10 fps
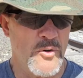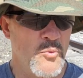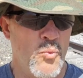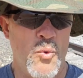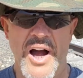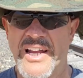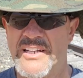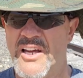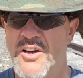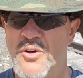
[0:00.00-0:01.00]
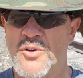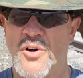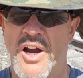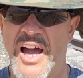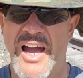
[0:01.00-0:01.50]
wide load
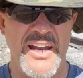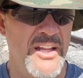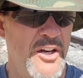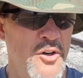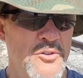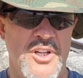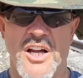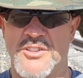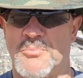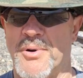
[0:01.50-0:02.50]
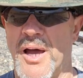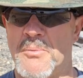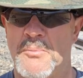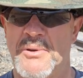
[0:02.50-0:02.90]
or a high load cause a problem